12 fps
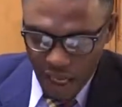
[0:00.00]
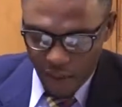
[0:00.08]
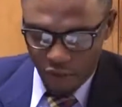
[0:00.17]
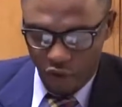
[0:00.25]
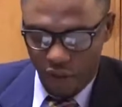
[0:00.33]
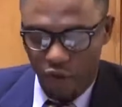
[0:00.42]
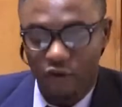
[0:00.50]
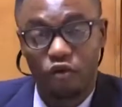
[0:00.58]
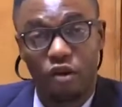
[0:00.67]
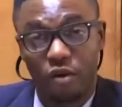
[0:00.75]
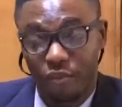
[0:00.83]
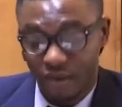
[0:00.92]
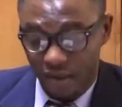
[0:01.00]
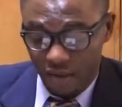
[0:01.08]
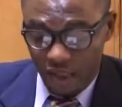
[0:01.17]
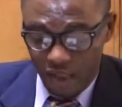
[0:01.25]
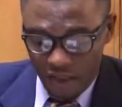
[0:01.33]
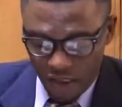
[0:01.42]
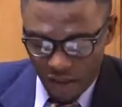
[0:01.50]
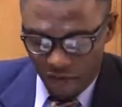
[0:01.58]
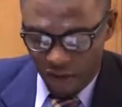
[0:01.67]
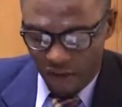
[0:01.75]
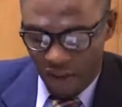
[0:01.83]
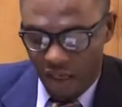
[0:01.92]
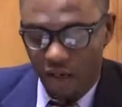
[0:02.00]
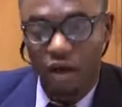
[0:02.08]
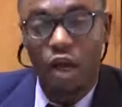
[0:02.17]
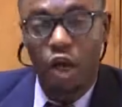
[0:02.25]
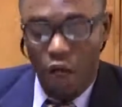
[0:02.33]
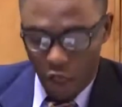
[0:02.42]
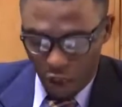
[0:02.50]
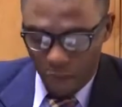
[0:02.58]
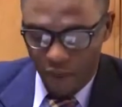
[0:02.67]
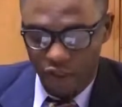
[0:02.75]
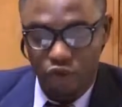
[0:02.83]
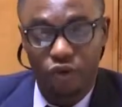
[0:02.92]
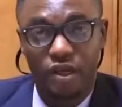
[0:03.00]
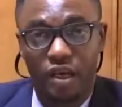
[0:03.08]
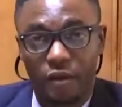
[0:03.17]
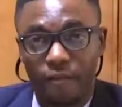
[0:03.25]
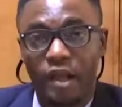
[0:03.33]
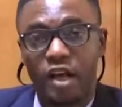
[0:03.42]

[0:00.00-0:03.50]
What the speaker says: I'm talking of no other person than David Del Emezurike.